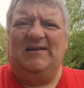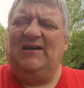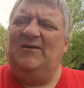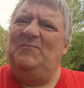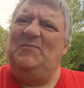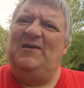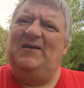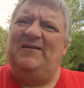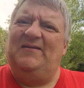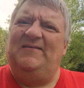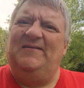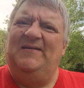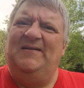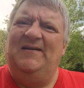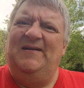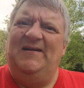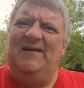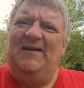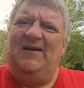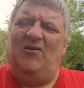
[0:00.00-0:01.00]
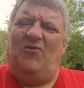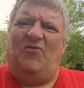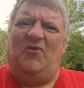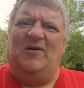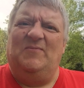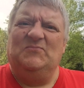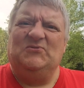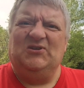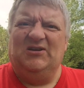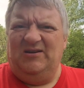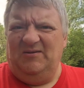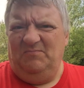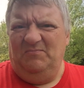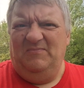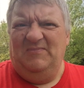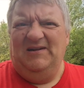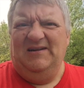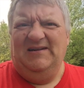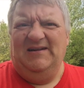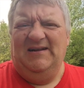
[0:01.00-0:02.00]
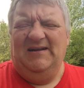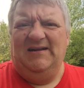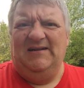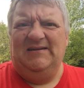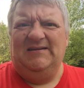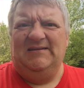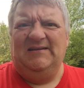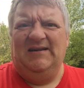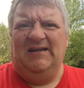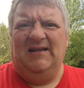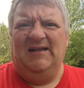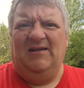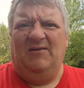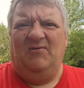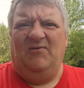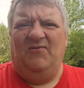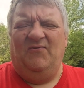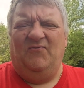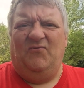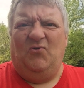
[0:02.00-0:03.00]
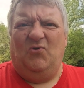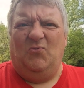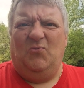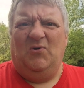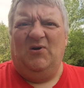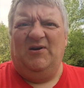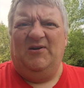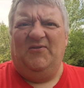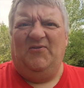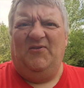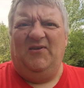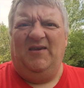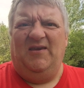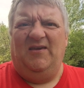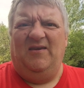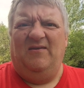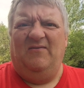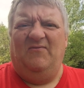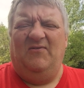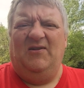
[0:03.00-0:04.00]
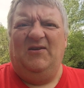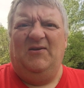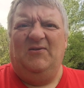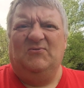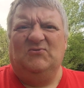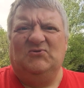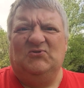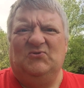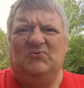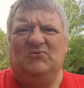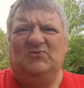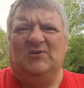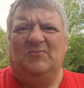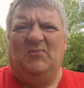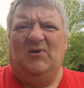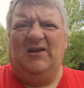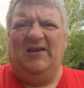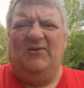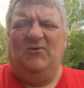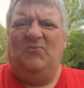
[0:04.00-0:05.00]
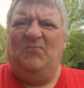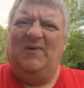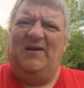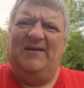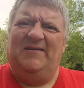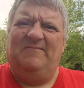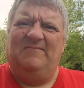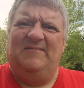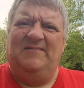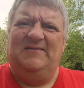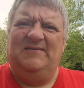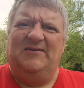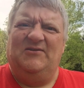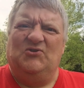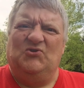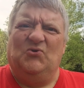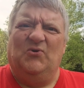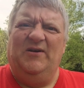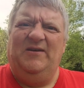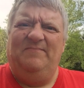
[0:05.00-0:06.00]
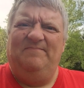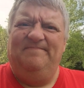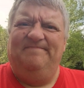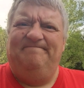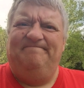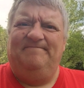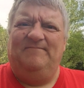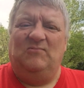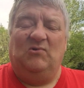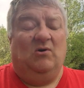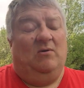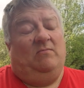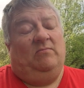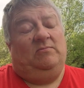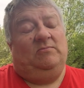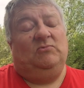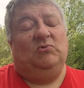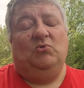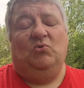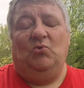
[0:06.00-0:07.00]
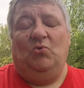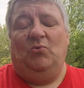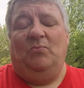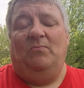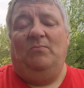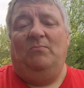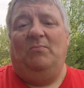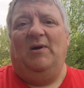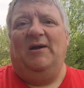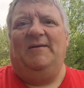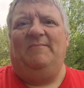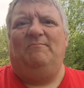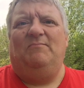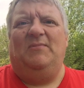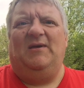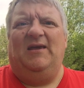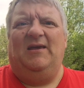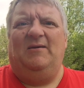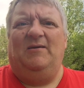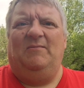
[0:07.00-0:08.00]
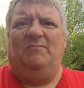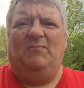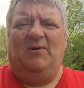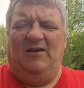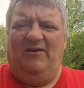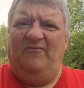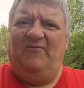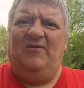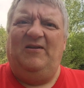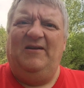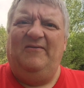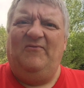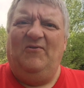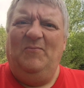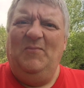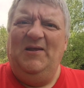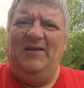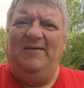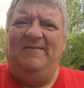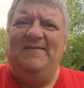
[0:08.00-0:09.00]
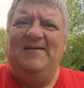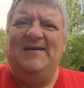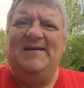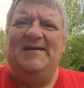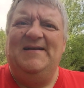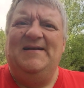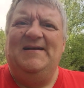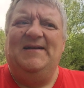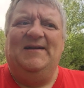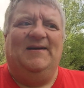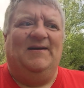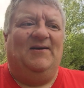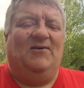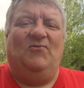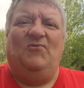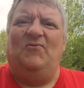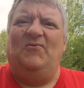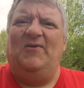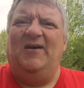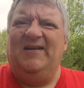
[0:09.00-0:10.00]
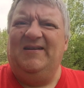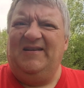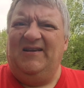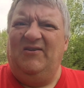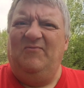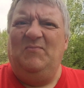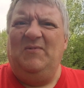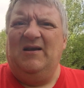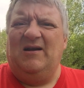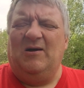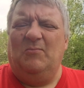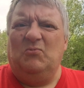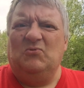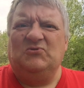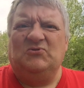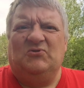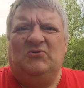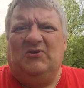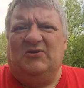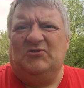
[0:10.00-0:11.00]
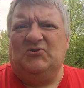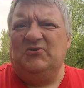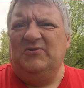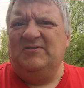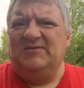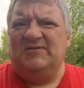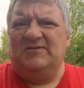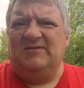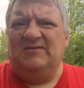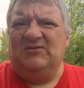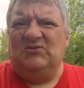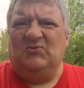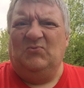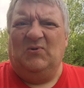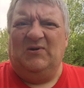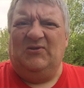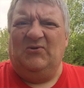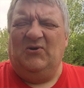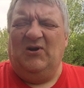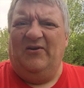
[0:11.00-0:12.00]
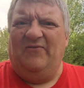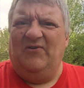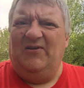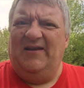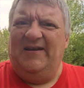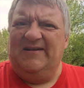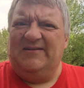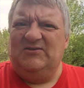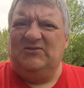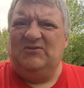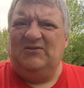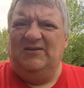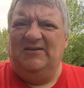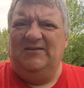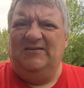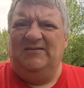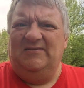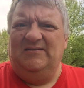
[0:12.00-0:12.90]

Give me a, a thumbs up. Forward the uh, videos to somebody who might enjoy it or who might be benefiting from it. And other than that, give me a couple of suggestions as to what to cover next.